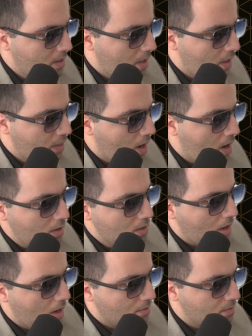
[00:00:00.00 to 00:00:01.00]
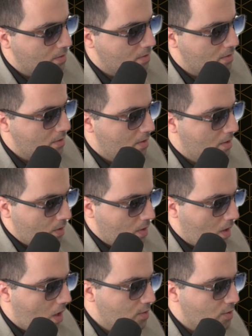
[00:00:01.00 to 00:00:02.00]
in the hard times.
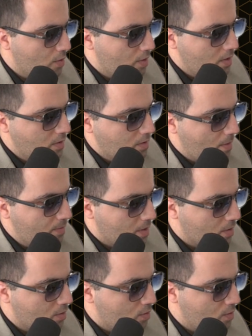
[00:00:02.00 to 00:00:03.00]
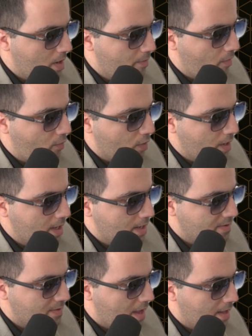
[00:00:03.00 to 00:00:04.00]
Also, there's something to never forget,
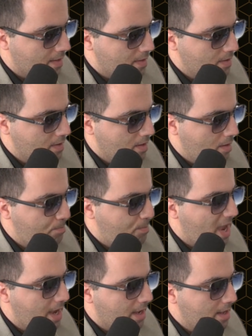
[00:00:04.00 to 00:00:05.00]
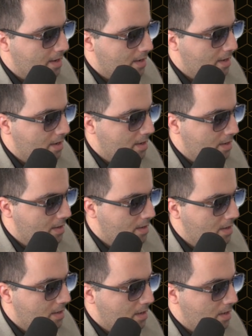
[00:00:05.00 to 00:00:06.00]
is that pain
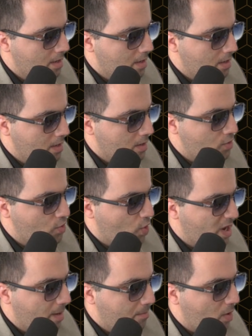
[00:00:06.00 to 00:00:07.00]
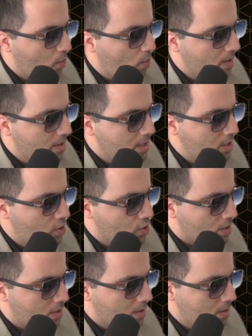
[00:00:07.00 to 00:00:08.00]
is your number one teacher.
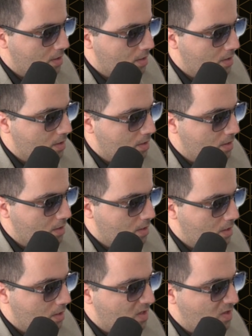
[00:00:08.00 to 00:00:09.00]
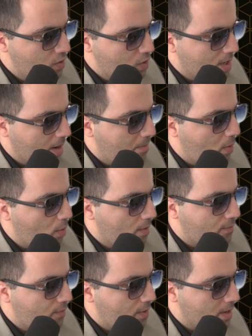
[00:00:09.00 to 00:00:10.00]
It's your number one
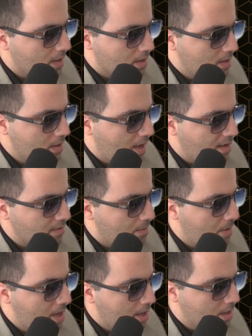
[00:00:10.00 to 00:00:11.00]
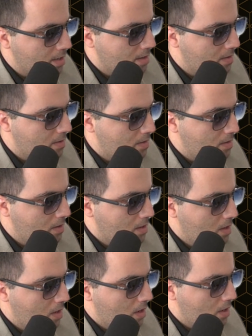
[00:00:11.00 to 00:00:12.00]
friend as a man.
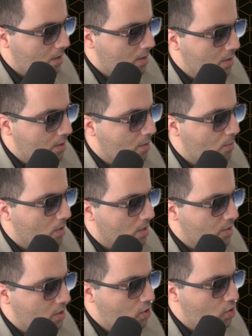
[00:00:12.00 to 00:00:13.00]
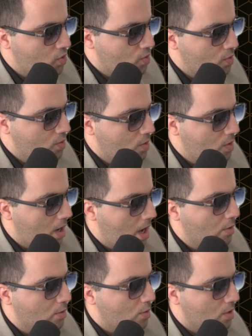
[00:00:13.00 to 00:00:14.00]
Nothing will teach you how
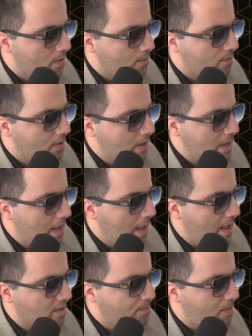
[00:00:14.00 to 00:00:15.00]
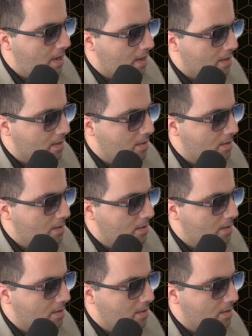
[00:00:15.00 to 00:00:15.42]
to live as pain.